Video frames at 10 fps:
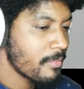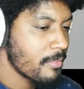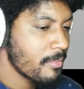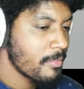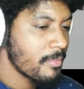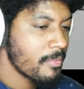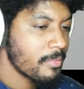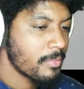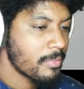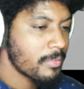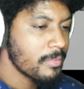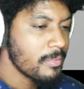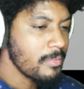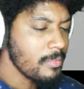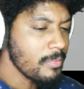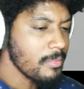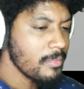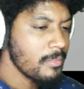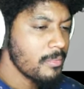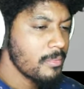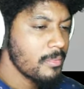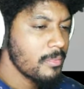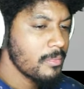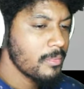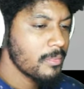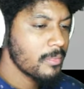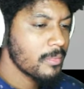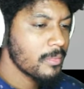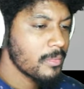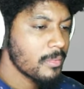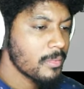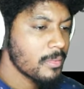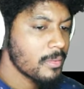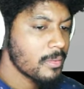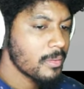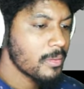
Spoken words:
No words are spoken by the person on screen.